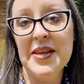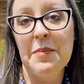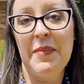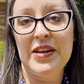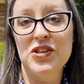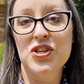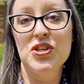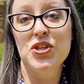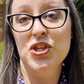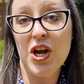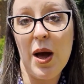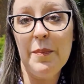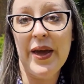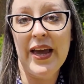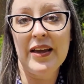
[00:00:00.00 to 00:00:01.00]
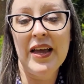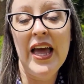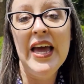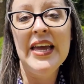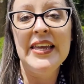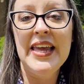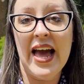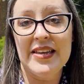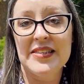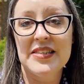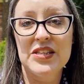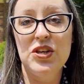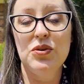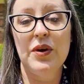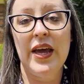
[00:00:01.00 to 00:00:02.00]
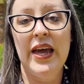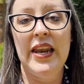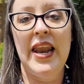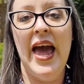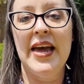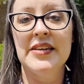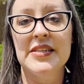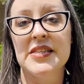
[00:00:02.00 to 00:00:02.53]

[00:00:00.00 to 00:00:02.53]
I mentioned, shopping. Yes, you can head to